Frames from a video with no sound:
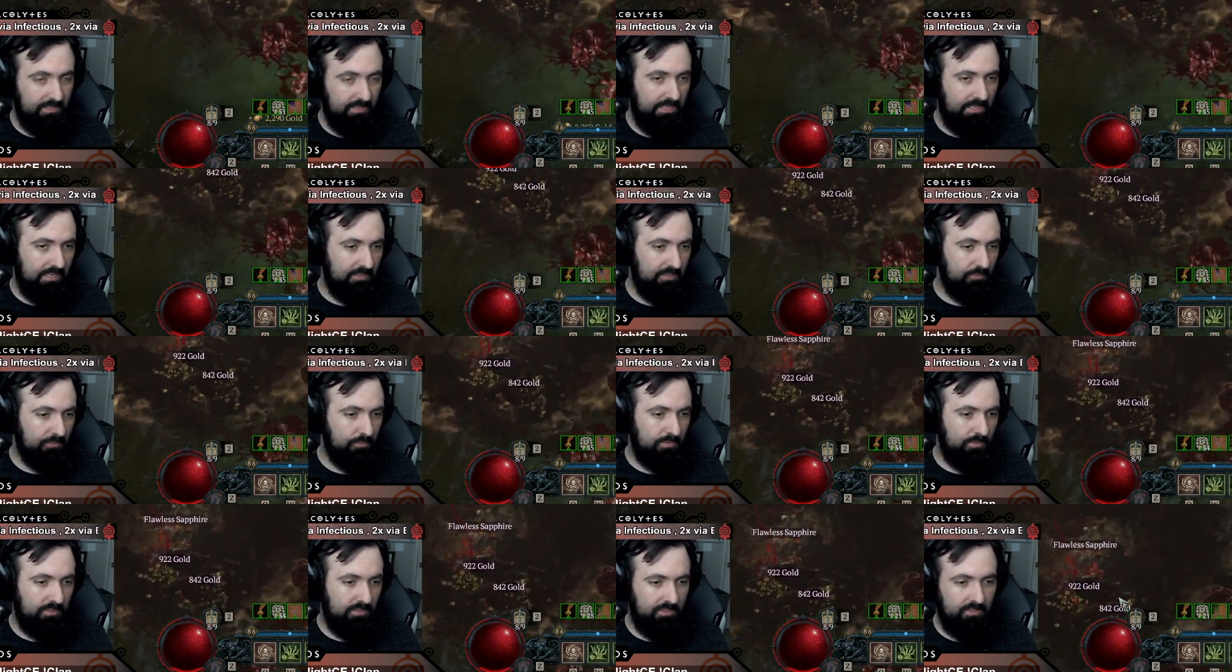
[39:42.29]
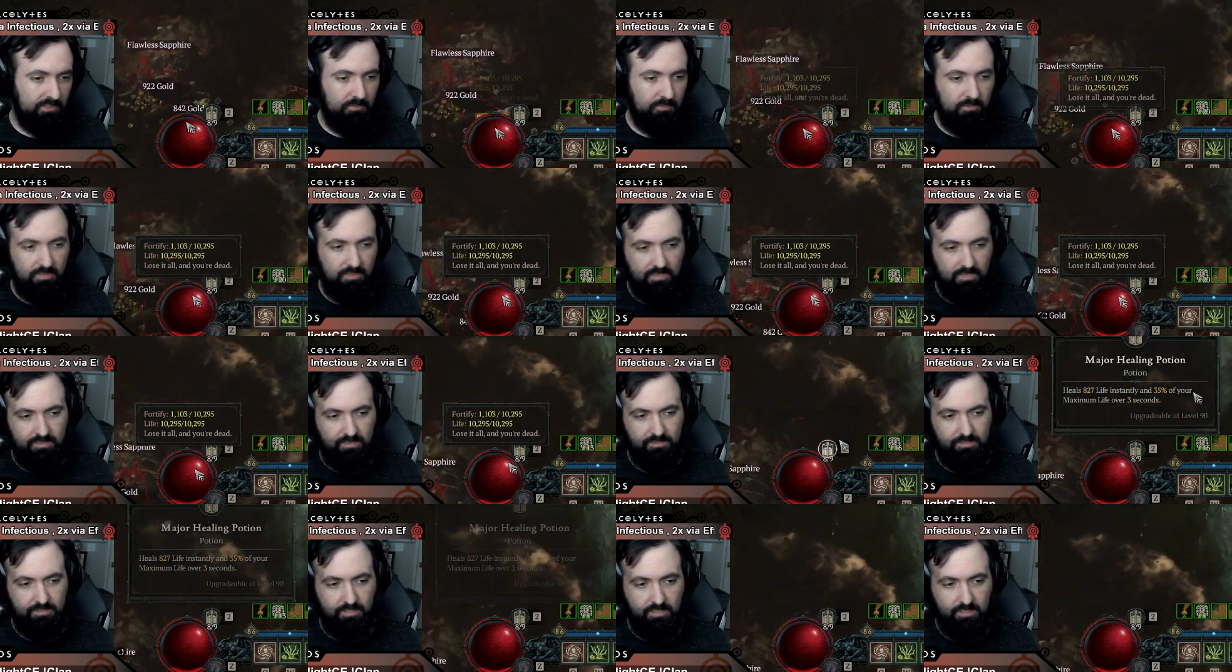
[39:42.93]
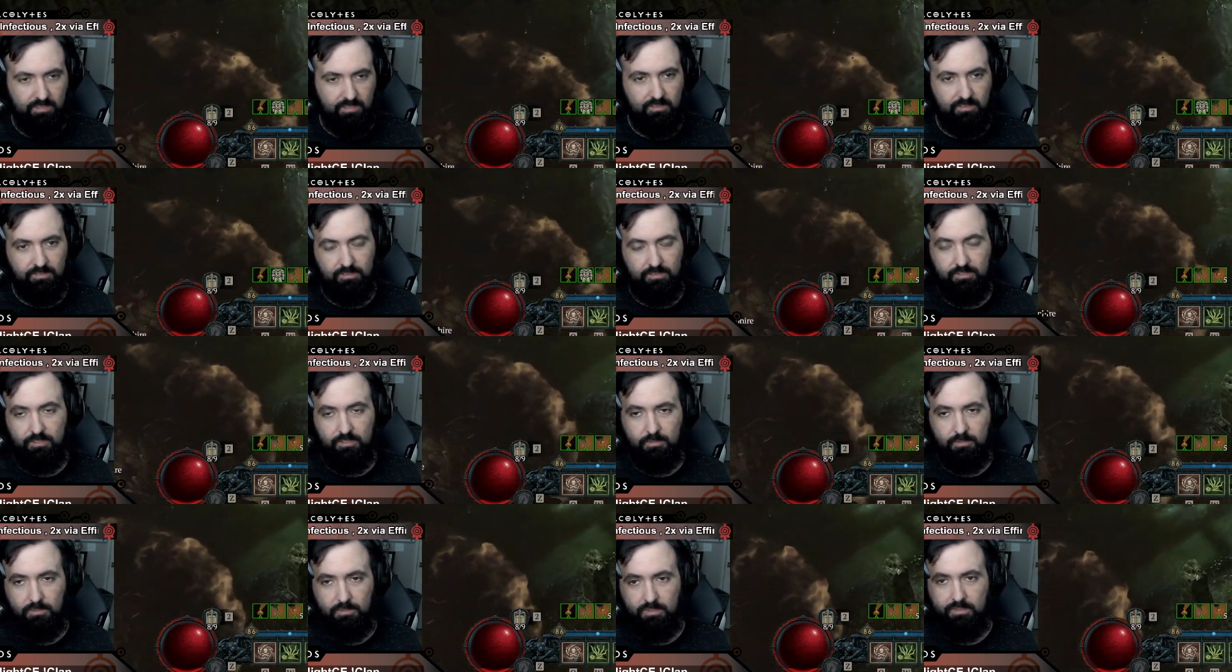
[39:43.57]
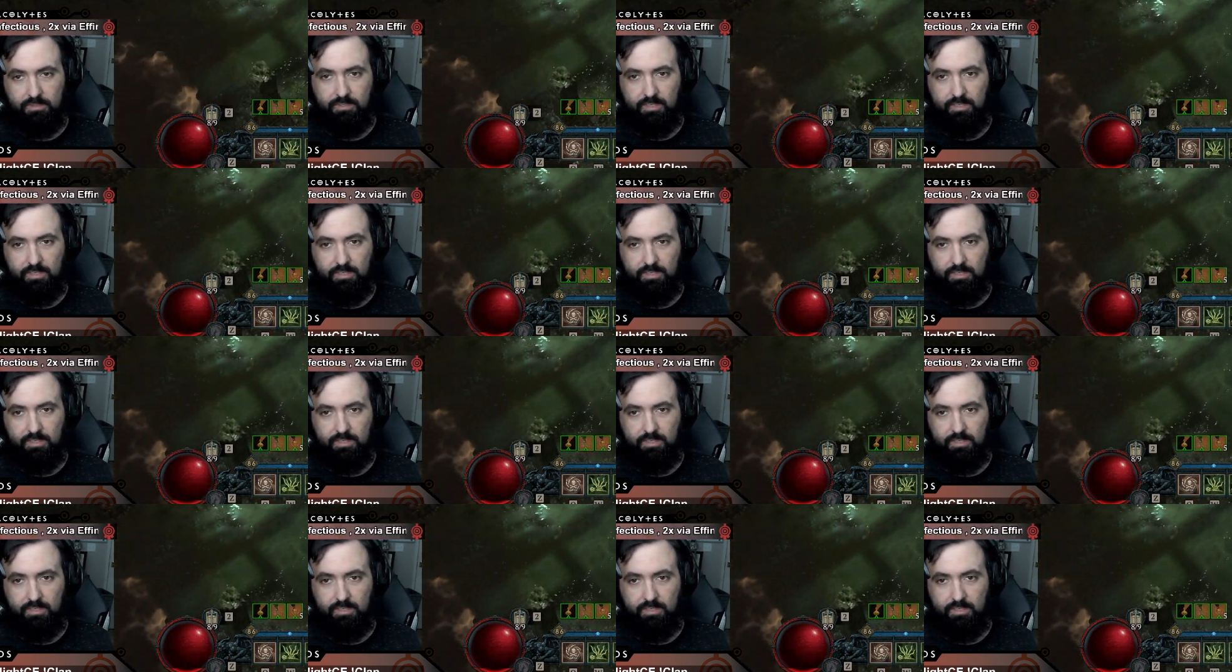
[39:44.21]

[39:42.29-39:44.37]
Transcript: I was wondering why I was taking so much